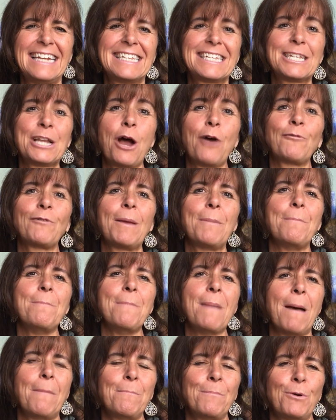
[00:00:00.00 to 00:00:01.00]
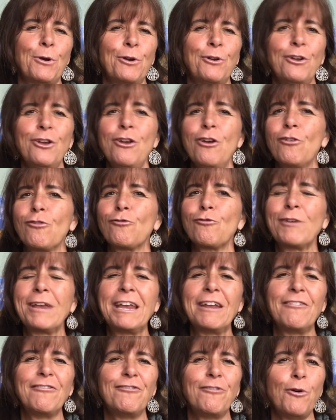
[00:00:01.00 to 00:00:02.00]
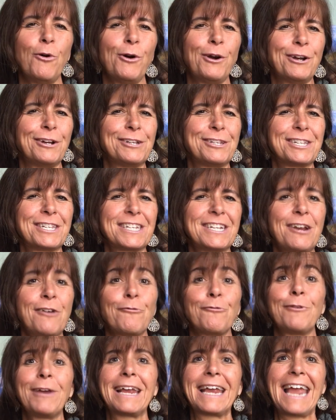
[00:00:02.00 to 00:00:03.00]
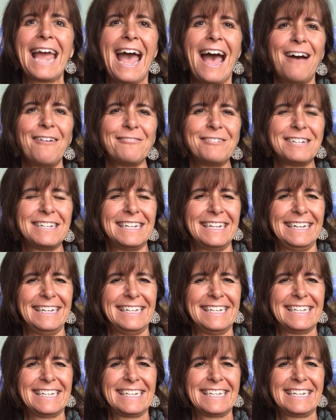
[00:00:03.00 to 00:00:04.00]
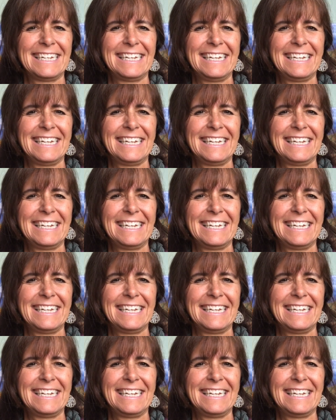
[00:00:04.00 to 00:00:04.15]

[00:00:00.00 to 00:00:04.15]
it's not remembered, reinforced, recounted.